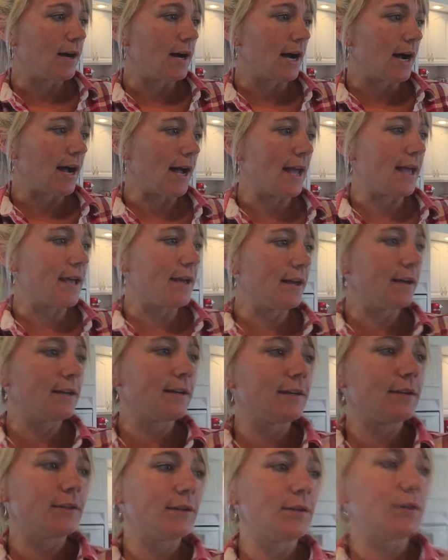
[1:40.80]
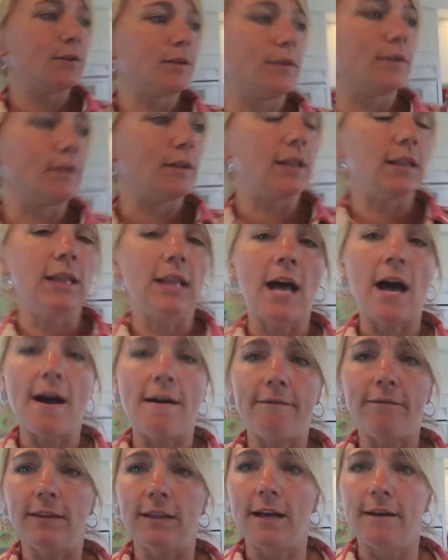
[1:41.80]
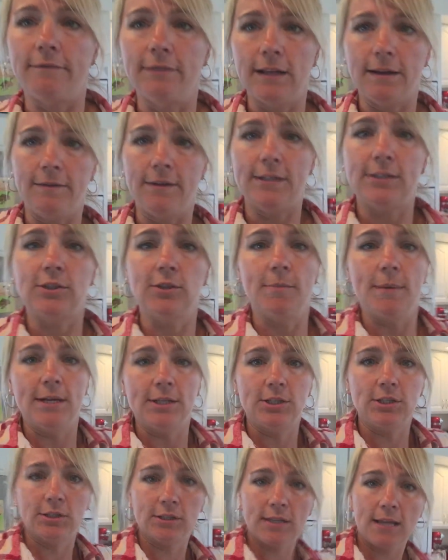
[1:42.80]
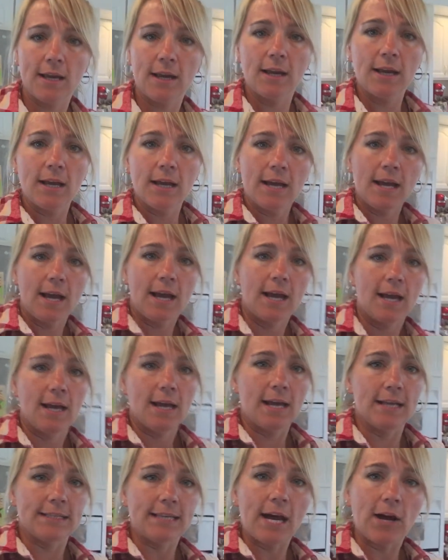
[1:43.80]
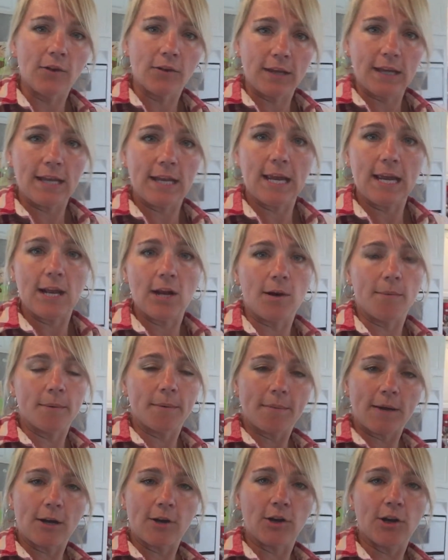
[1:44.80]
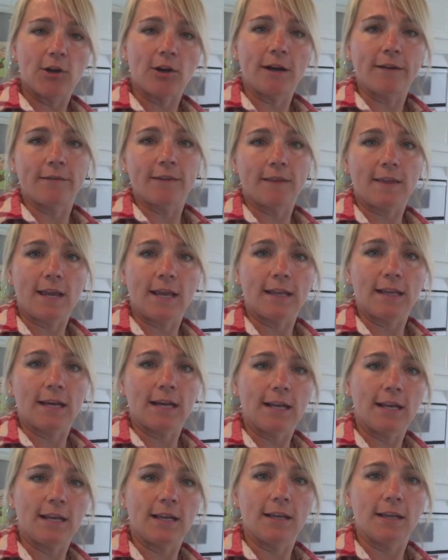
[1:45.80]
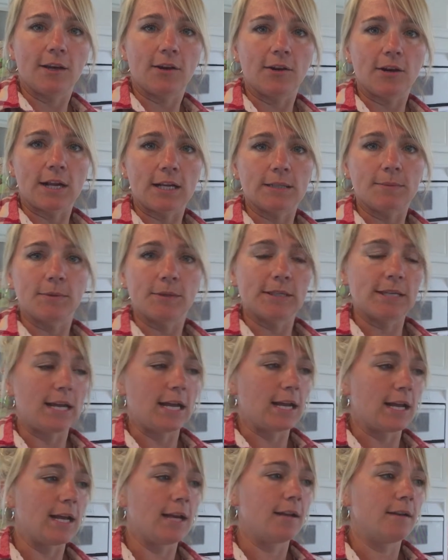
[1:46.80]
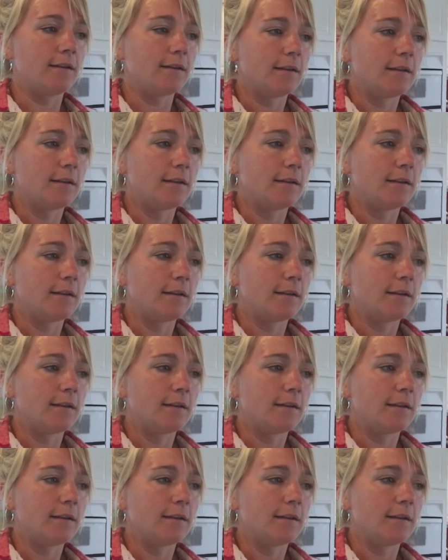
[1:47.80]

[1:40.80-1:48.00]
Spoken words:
I love it so much. It's healthy to eat almond butter. You don't have to think that you're not supposed to eat it.